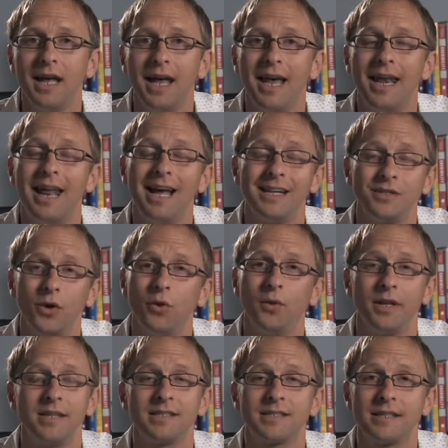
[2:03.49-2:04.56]
and has
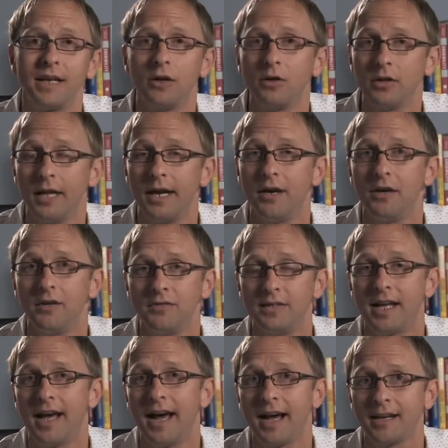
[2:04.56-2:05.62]
only a single layer of
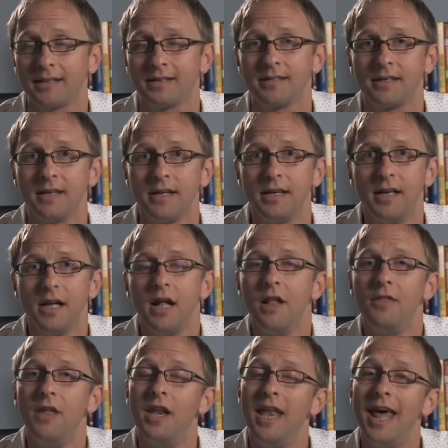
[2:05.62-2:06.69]
tax.
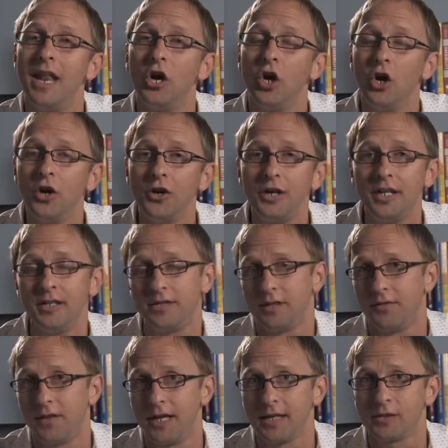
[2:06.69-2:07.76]
The net earnings
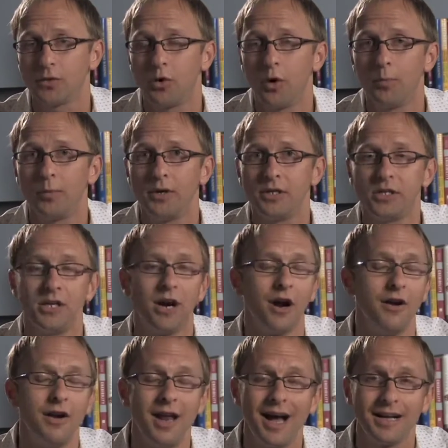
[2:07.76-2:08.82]
of the S corporation are
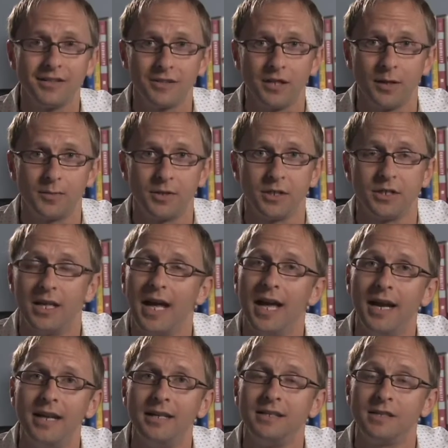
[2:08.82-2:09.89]
not subject to
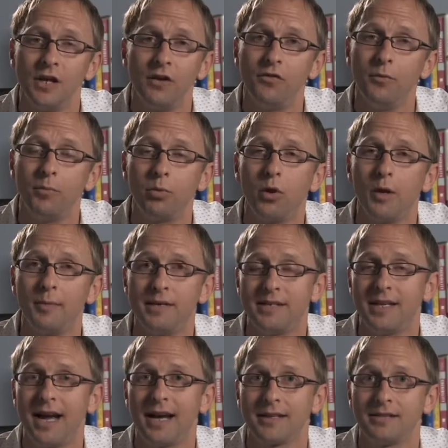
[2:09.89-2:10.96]
any self-employment
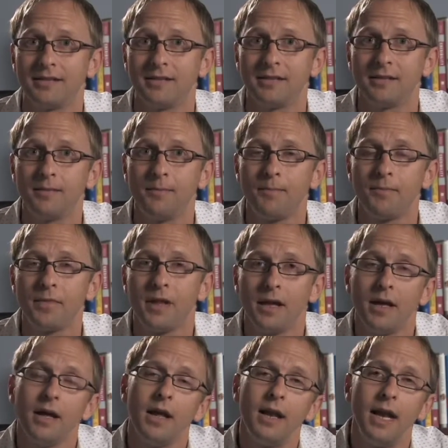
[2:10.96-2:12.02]
taxes.
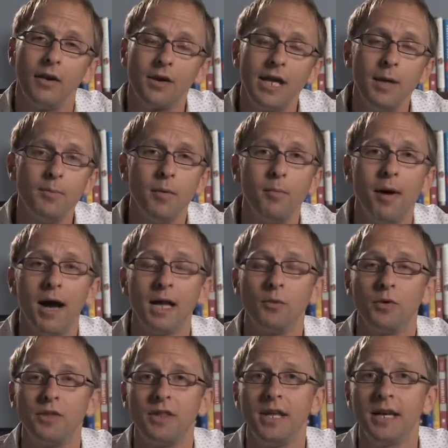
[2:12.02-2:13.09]
Now, keep in mind
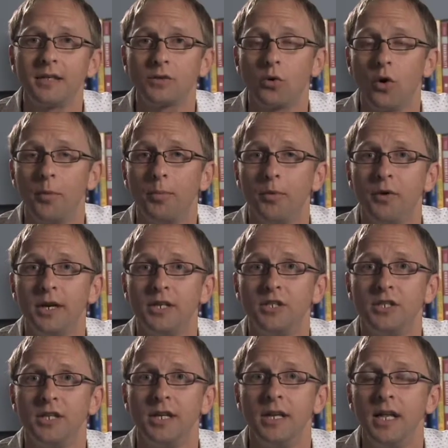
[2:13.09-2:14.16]
with the S
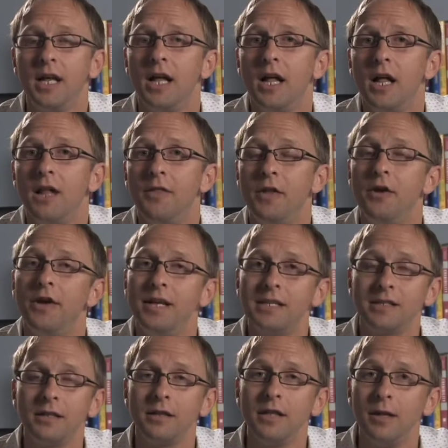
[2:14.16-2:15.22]
corporation, there is
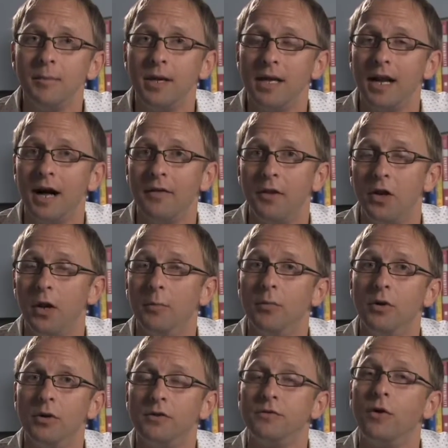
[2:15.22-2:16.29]
a limit on the
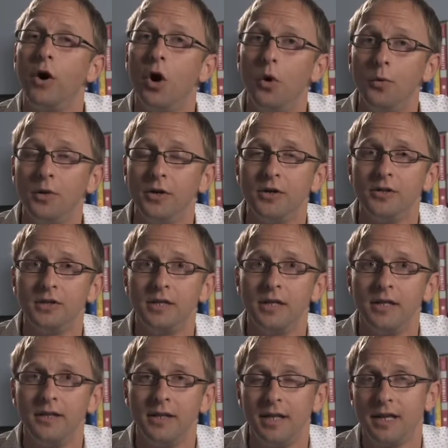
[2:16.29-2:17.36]
number of owners
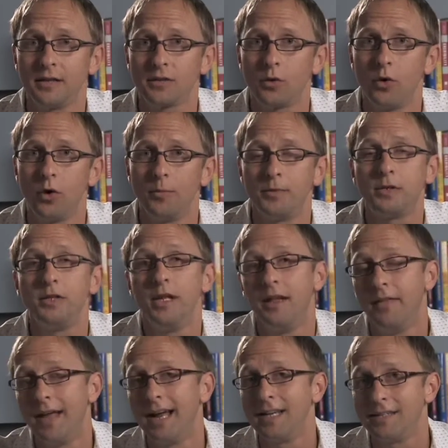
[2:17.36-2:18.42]
in the S corp,
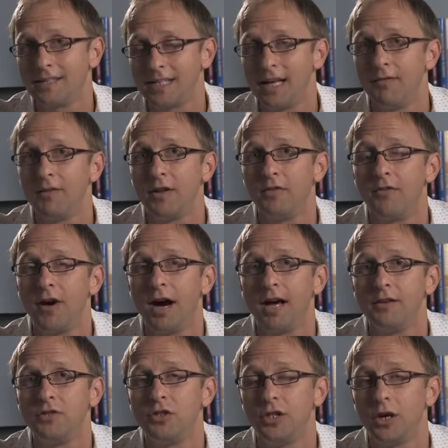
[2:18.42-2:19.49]
and that is
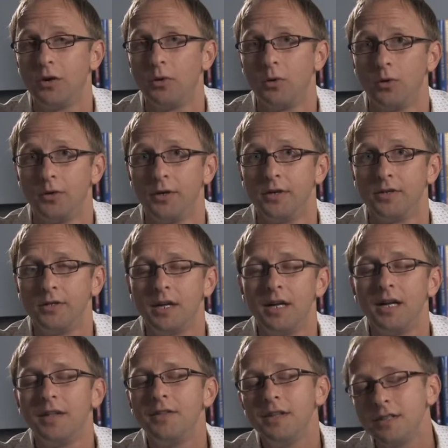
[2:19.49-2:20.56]
75 shareholders.
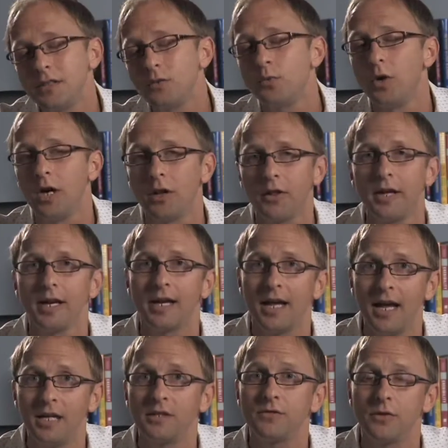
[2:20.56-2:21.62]
This is rarely a
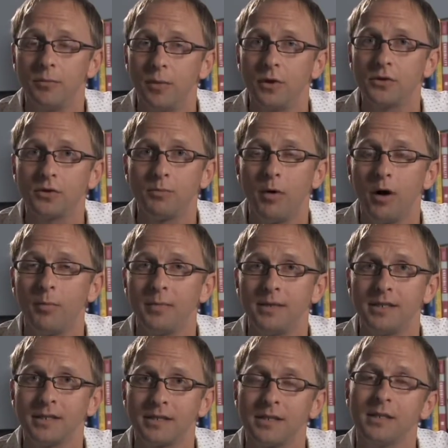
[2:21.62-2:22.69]
case for most small
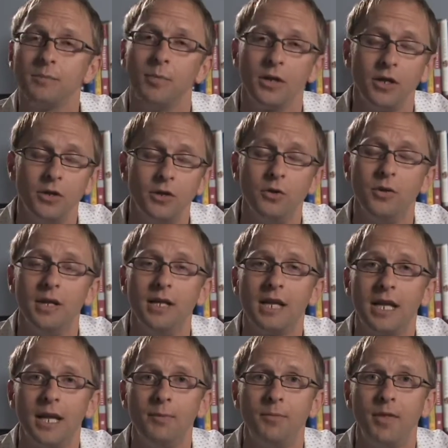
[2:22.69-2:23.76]
businesses, but you do need to
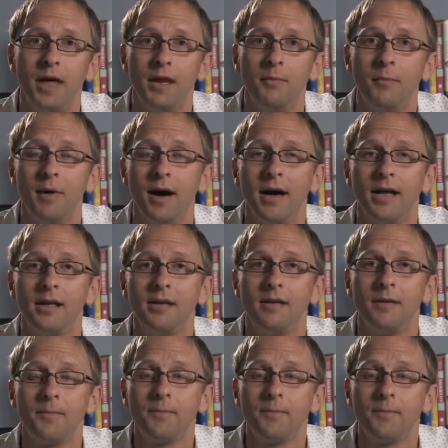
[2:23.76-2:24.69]
keep that in mind.